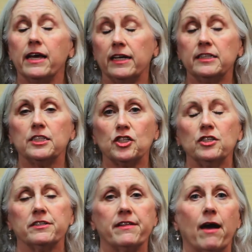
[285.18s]
In
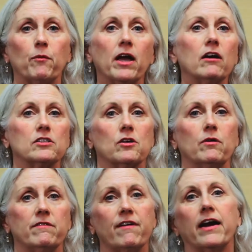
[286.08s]
addition to that, we also
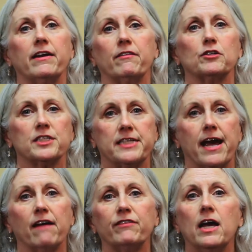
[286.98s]
invite other
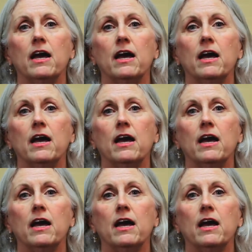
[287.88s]
staff,